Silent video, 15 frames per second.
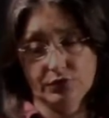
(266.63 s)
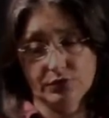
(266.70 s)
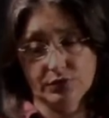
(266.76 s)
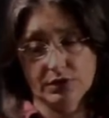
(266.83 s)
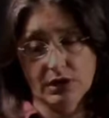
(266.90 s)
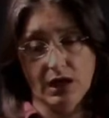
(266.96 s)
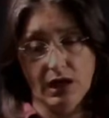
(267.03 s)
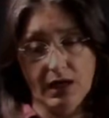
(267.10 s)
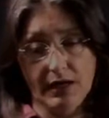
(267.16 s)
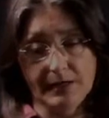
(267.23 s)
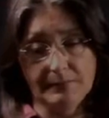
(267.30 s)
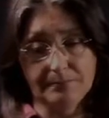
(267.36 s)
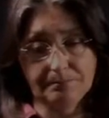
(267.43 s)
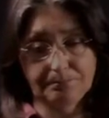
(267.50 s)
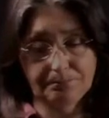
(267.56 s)
through
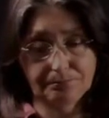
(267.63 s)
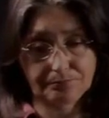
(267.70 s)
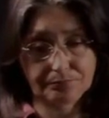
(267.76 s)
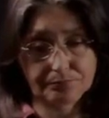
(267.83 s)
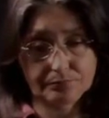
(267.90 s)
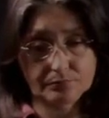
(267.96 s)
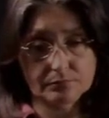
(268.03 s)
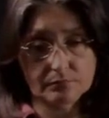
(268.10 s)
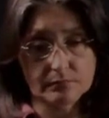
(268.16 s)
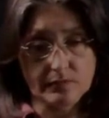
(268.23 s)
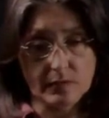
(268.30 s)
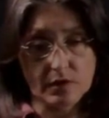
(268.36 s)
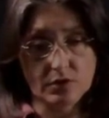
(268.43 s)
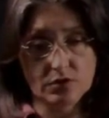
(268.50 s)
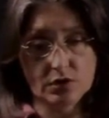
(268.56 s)
time.
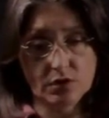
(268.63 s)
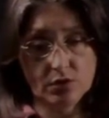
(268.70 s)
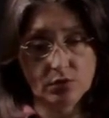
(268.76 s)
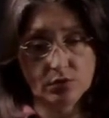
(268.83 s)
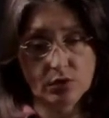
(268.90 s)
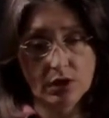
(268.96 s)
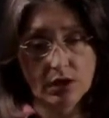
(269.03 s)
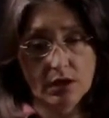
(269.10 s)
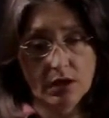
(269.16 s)
So